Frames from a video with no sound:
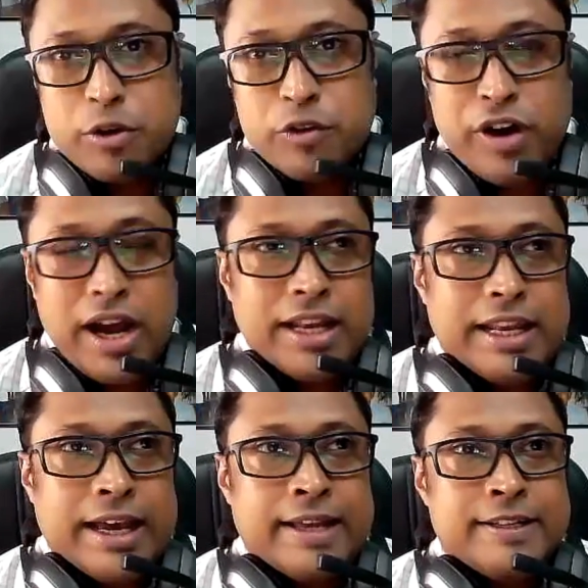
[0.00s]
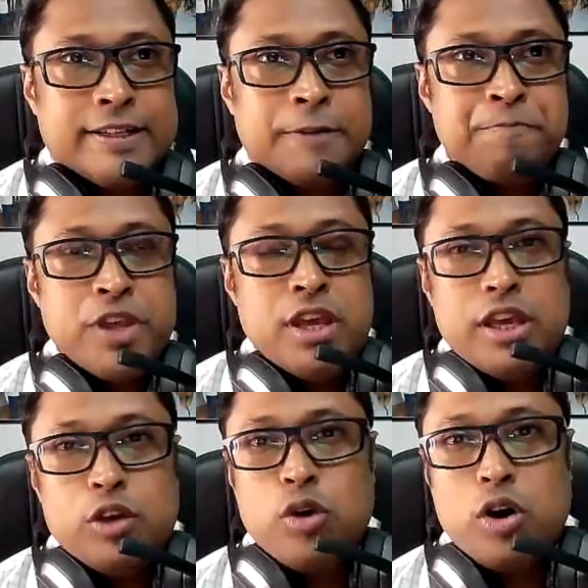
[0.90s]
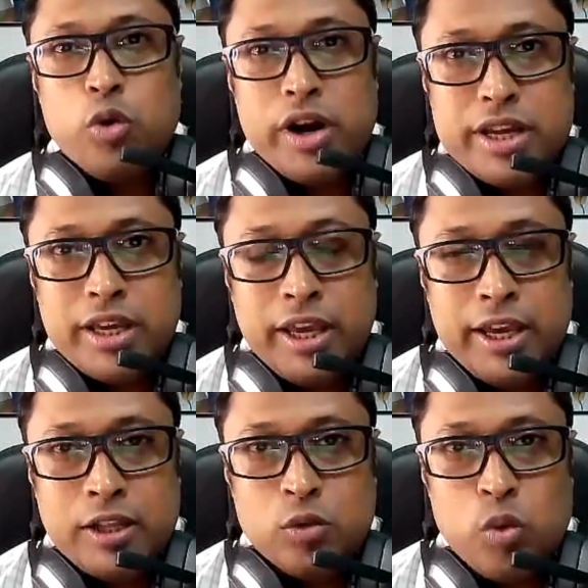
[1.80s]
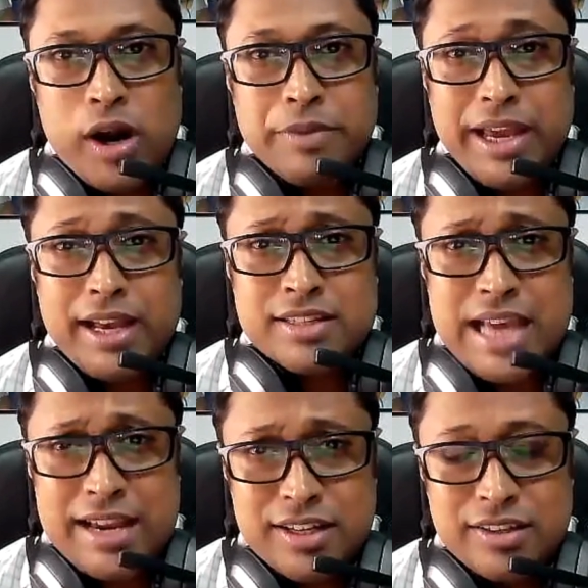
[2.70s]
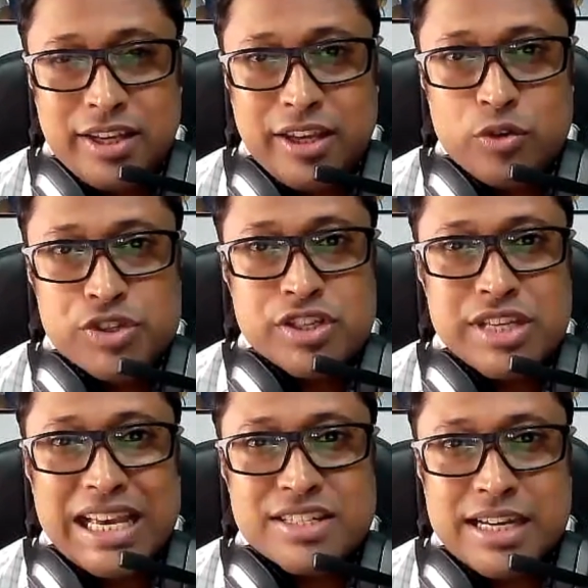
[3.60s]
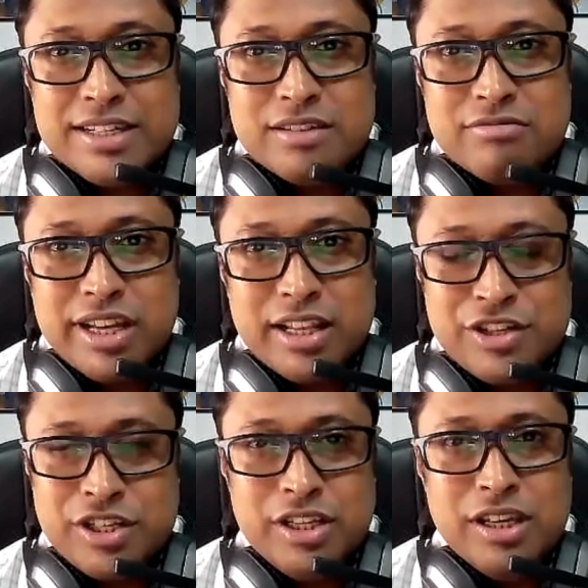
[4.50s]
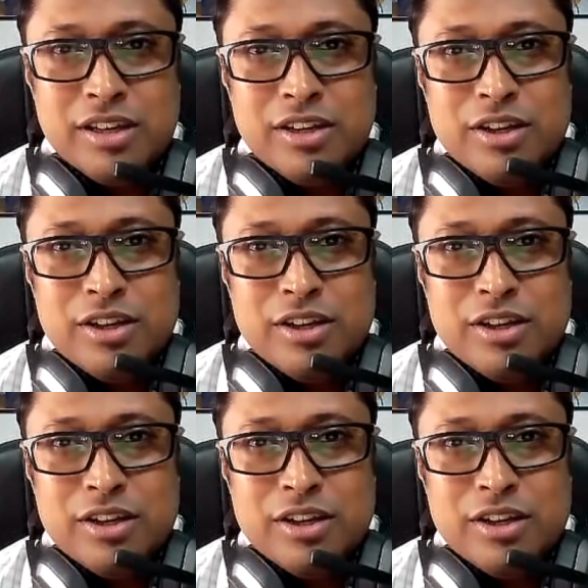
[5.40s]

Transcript: profile and you are working in one of the exciting things, which is extended reality,